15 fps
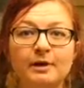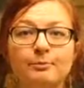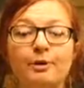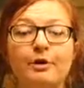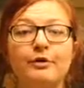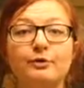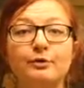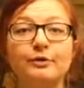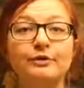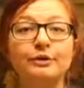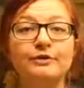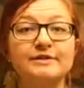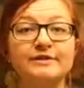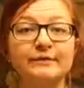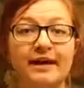but through the
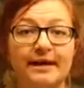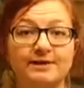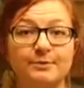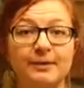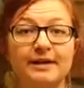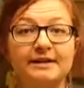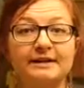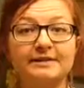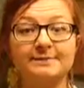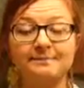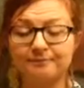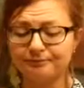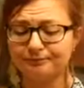use of X-rays,